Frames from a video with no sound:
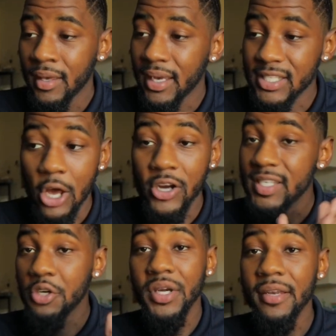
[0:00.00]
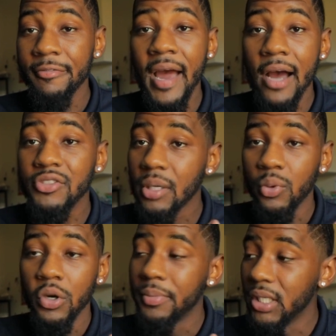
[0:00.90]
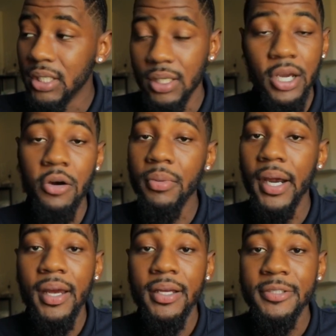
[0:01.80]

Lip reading: As long as he don't get in foul trouble, we'll be good to go, bruh.